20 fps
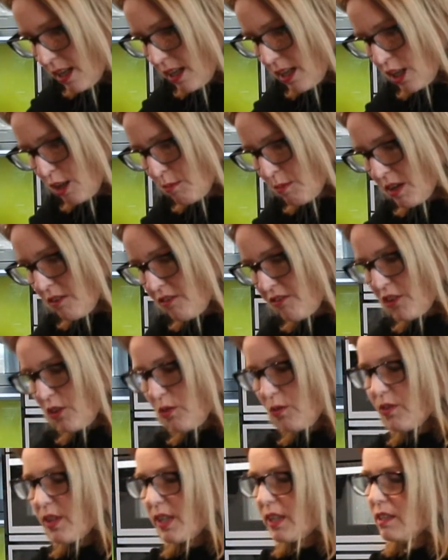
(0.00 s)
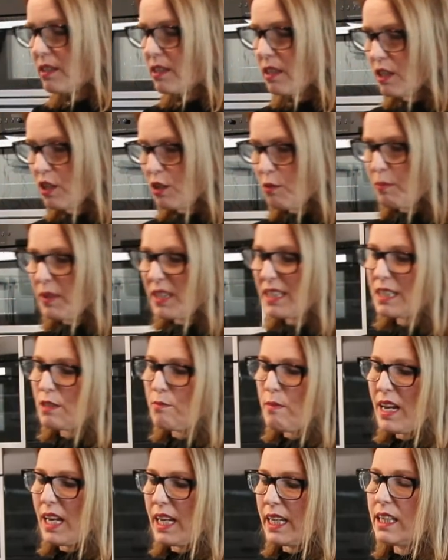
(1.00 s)
A few things that are a bit
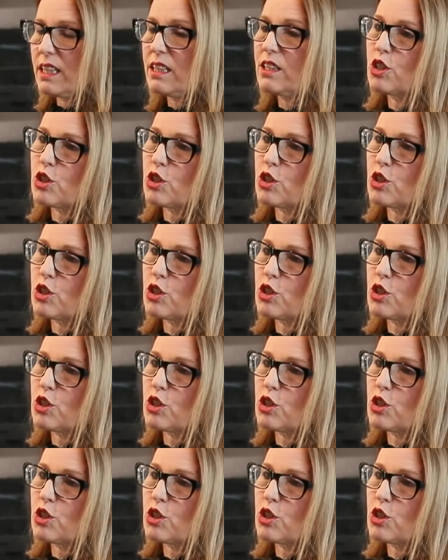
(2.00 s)
smelly.